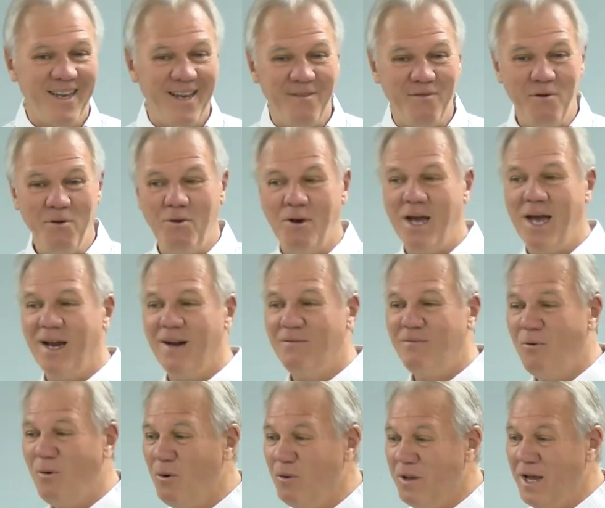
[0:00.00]
If you can't
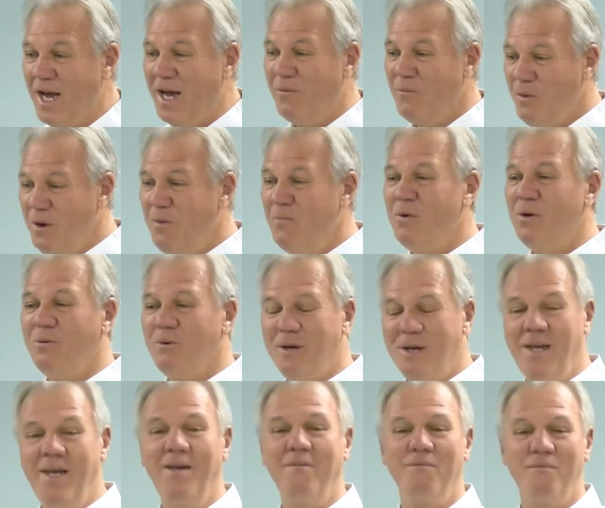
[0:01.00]
afford that, we will
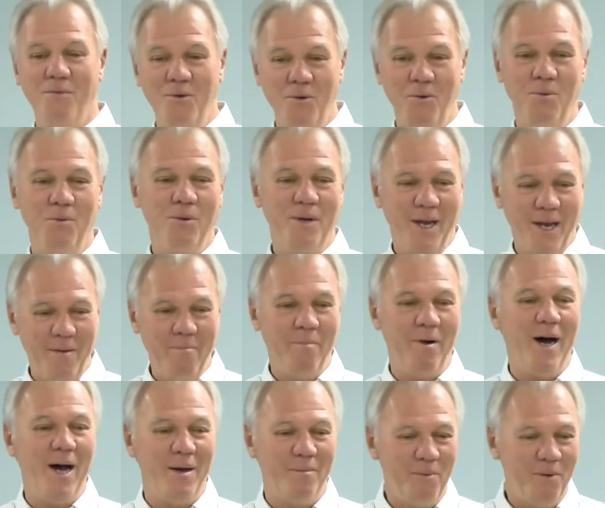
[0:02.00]
give you a
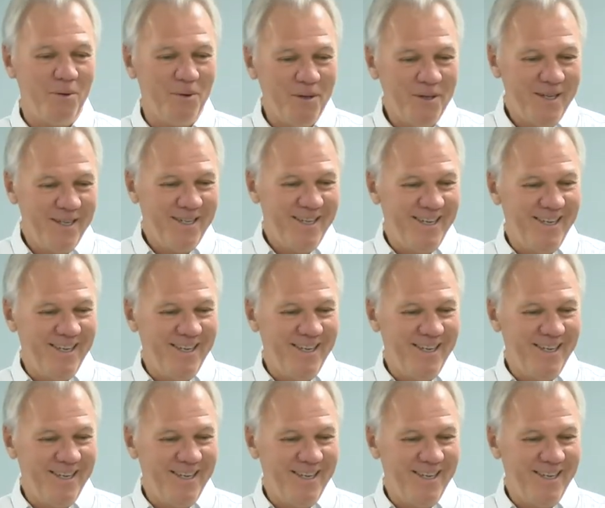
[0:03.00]
Bible.